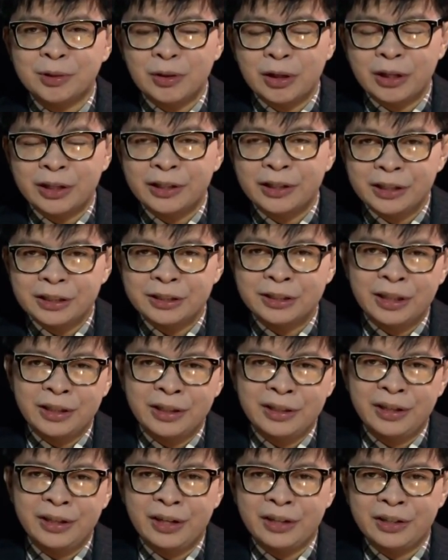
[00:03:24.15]
So our guest
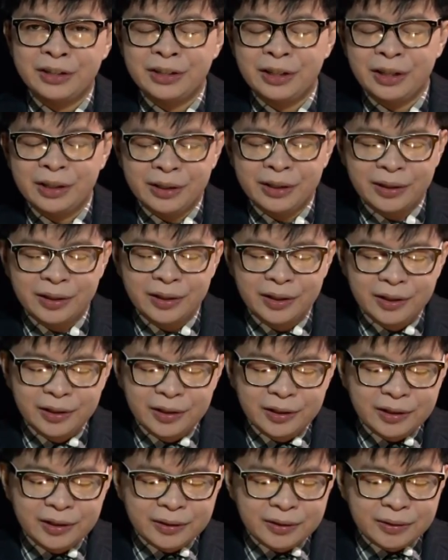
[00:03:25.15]
is none other than
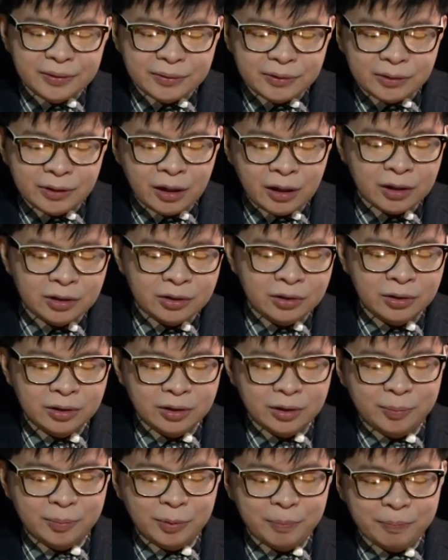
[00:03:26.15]

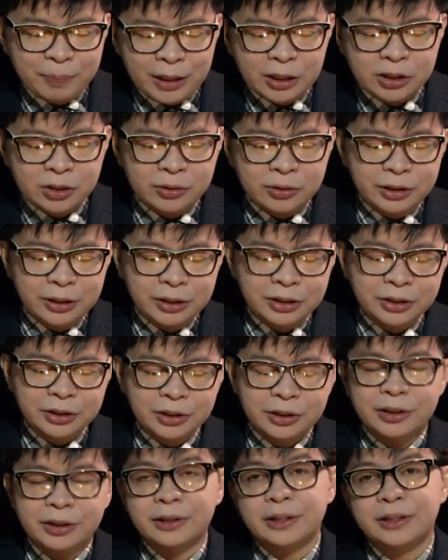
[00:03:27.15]
Doctor, Professor,
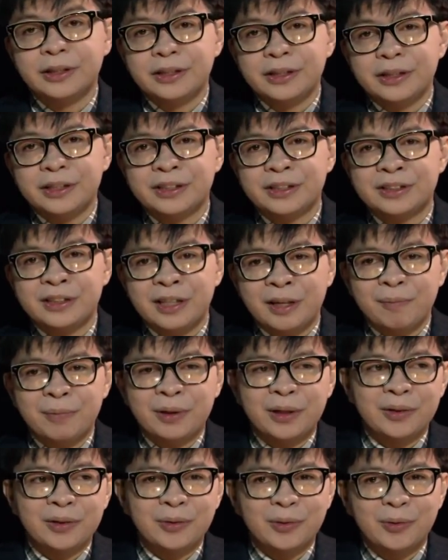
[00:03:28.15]
Engineer,
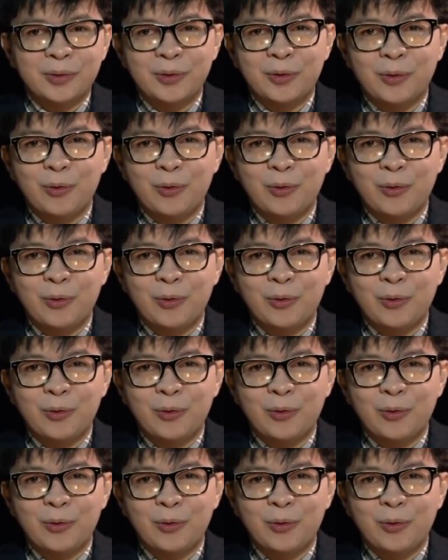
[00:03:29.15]
Stefaan